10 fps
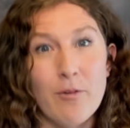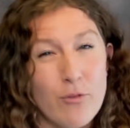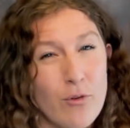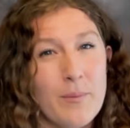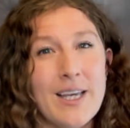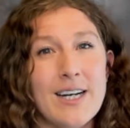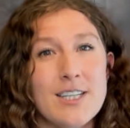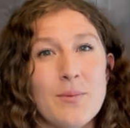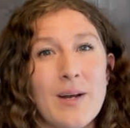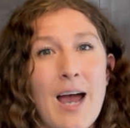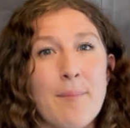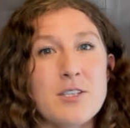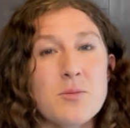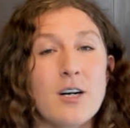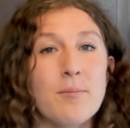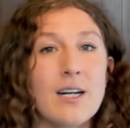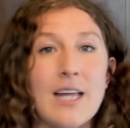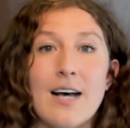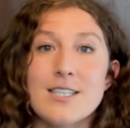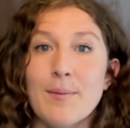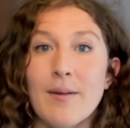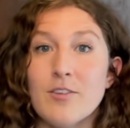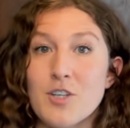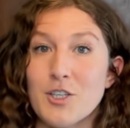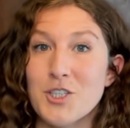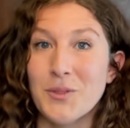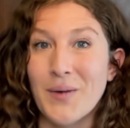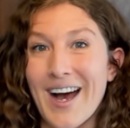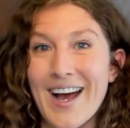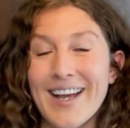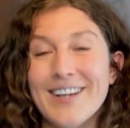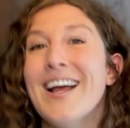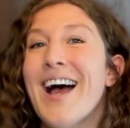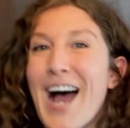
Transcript: Before we get into what happens when our blood calcium levels are too high,